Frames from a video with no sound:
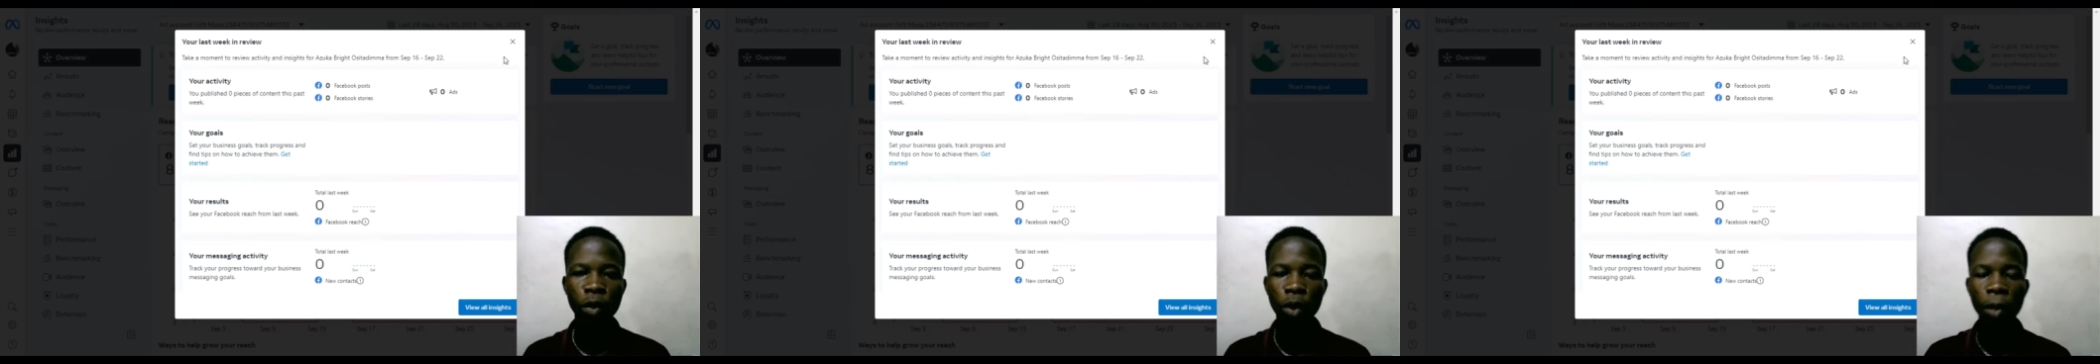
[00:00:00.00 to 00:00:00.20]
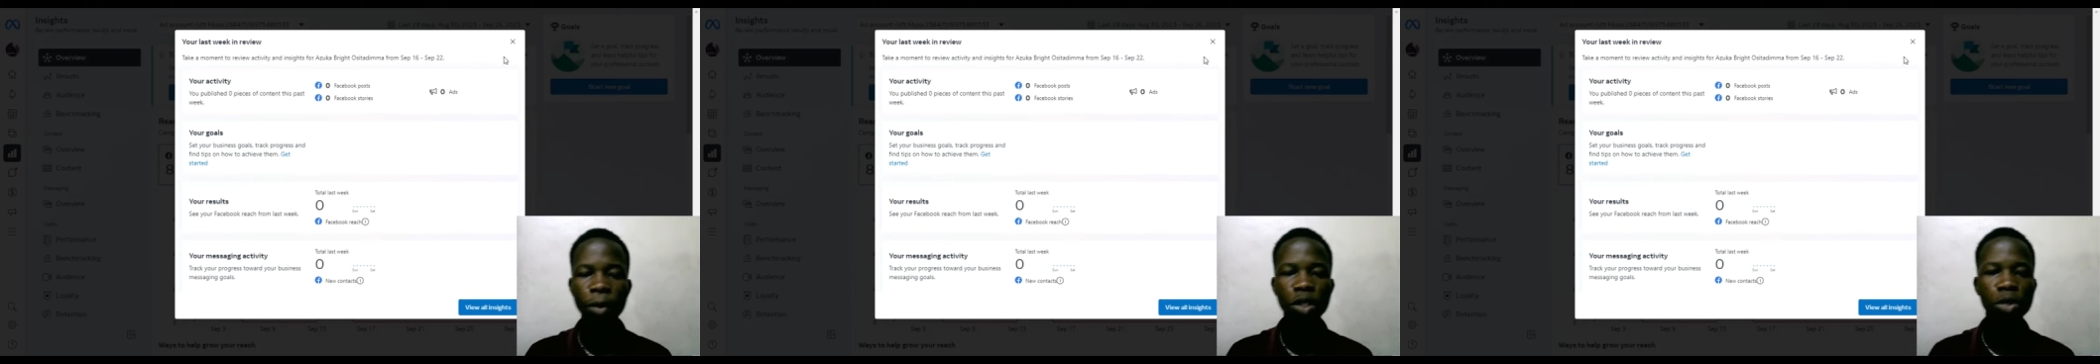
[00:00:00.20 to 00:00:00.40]

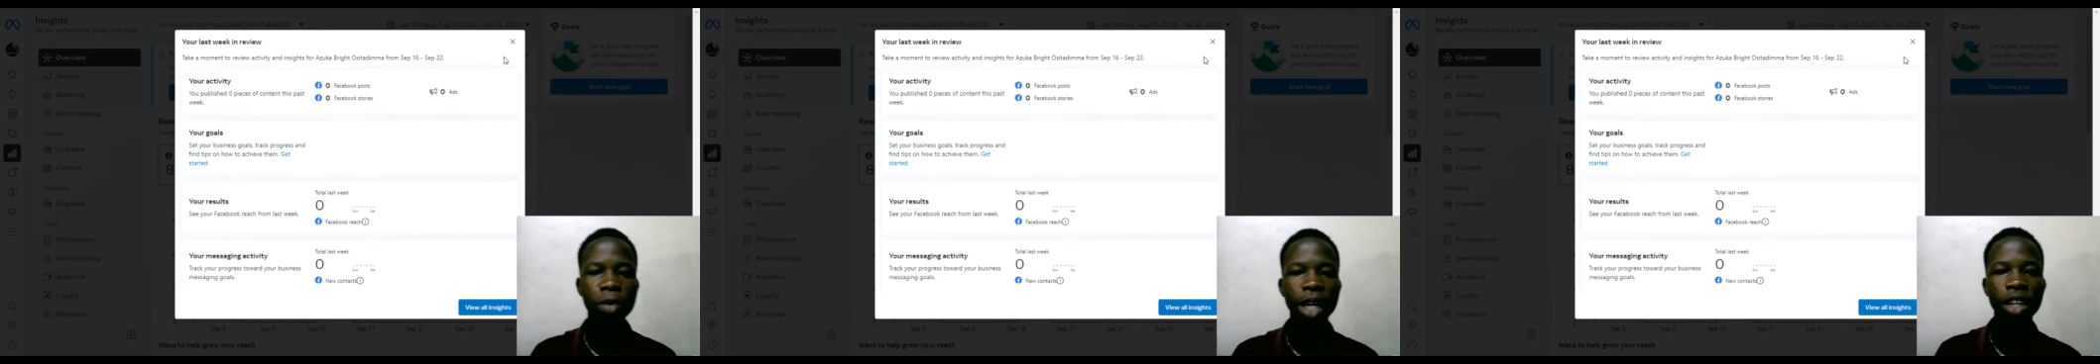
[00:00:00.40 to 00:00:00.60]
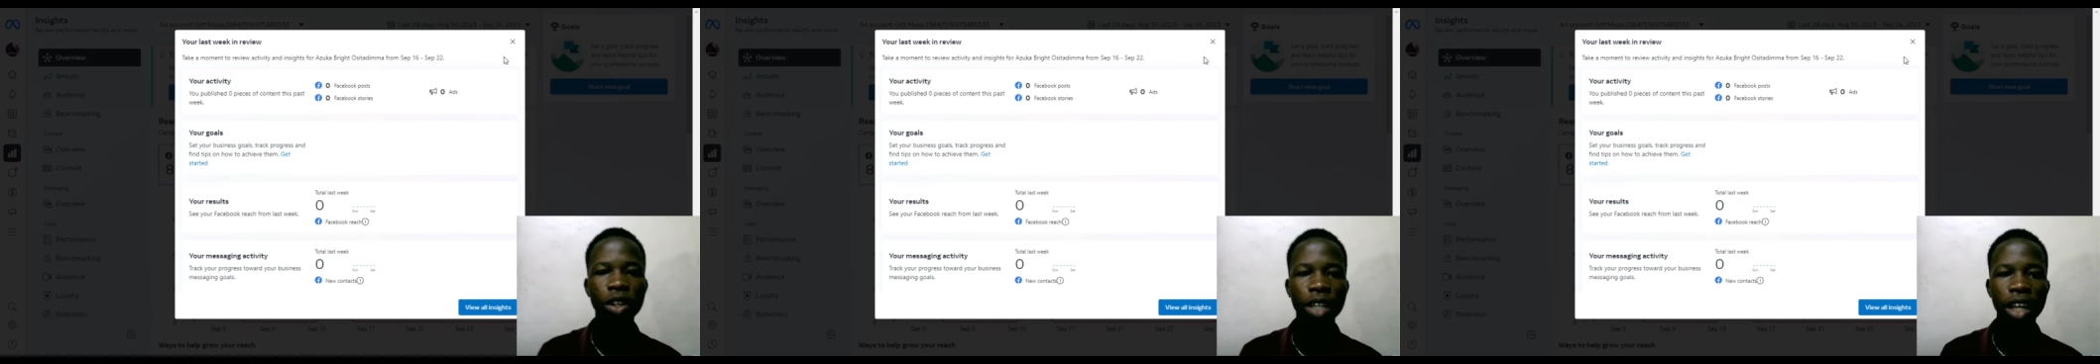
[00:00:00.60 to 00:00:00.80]
If you want me to
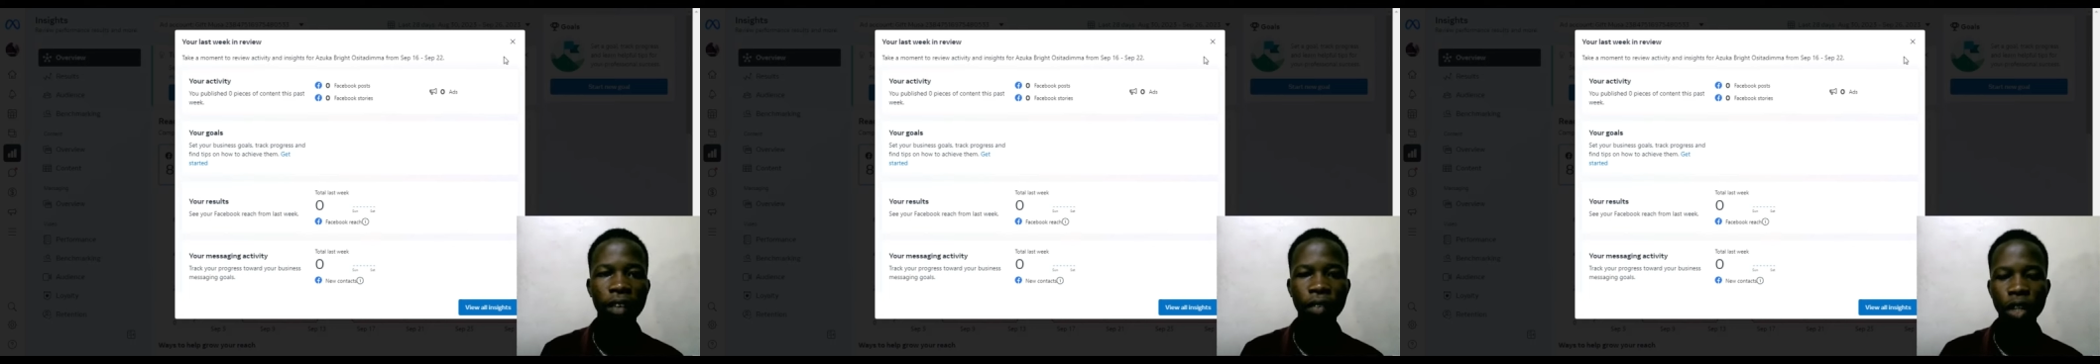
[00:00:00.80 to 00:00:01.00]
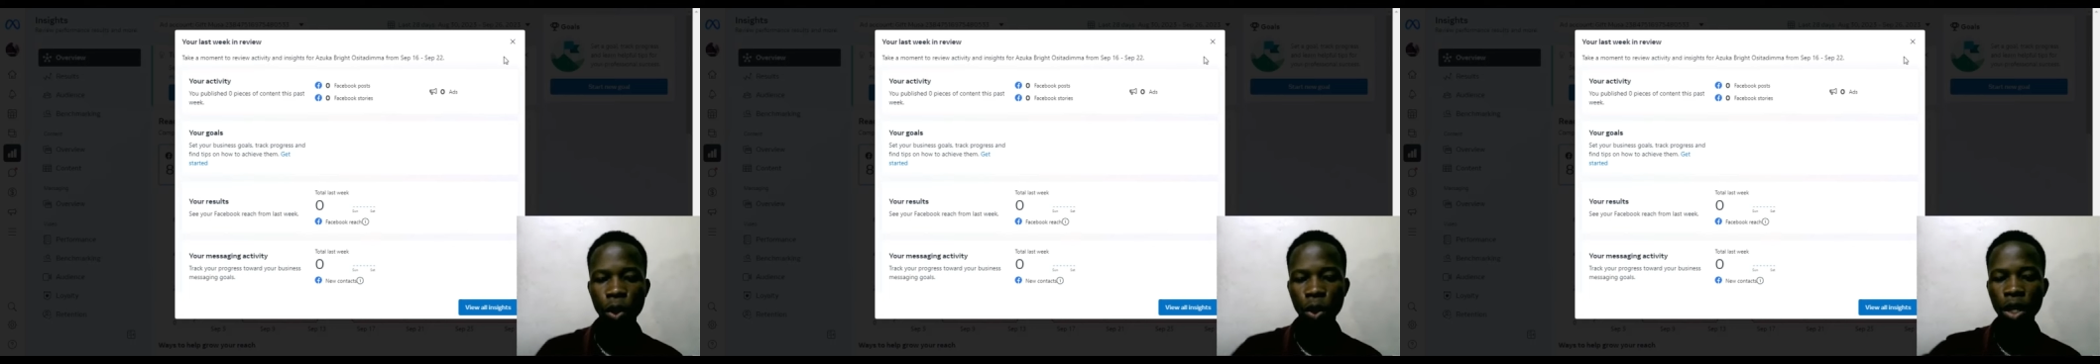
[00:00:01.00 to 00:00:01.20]
make any
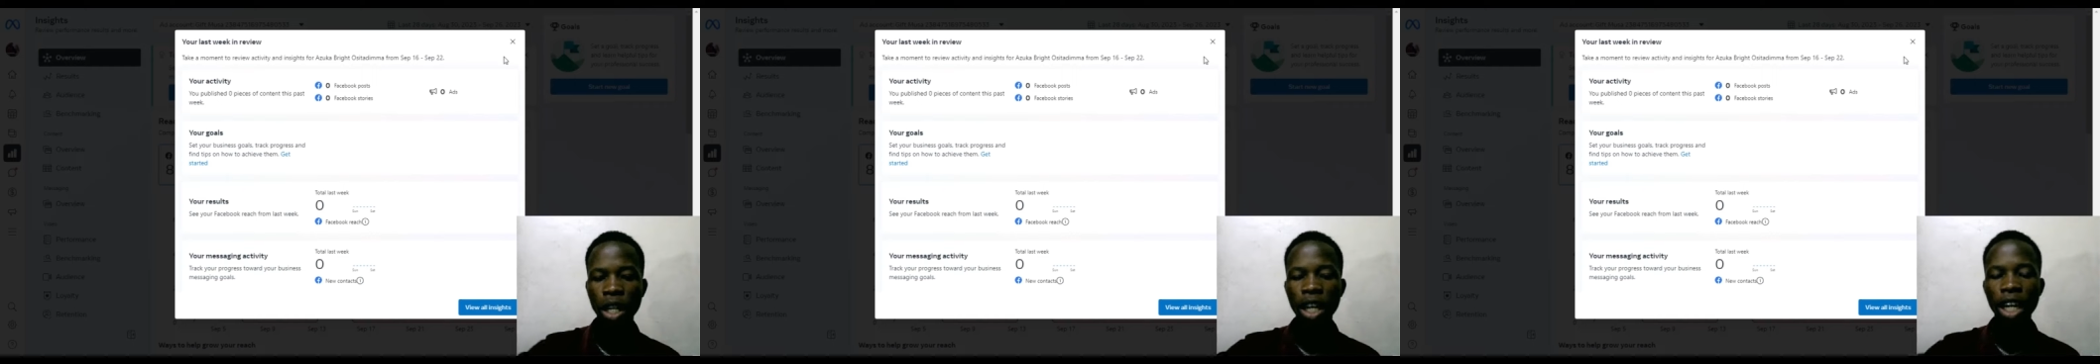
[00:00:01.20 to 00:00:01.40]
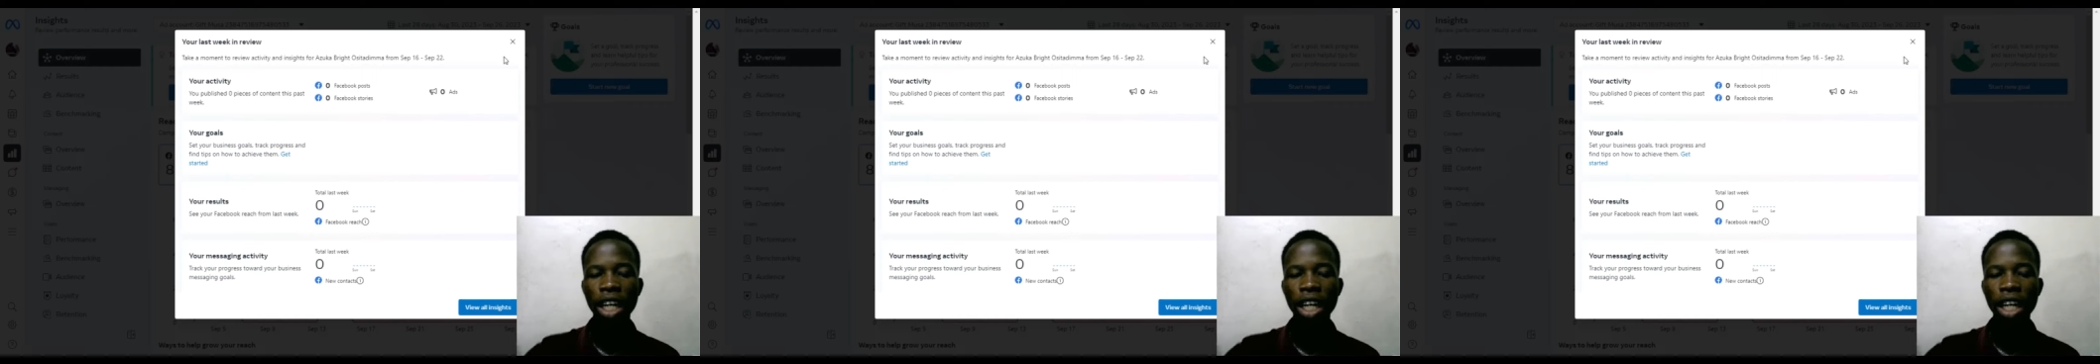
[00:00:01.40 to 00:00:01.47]
other video,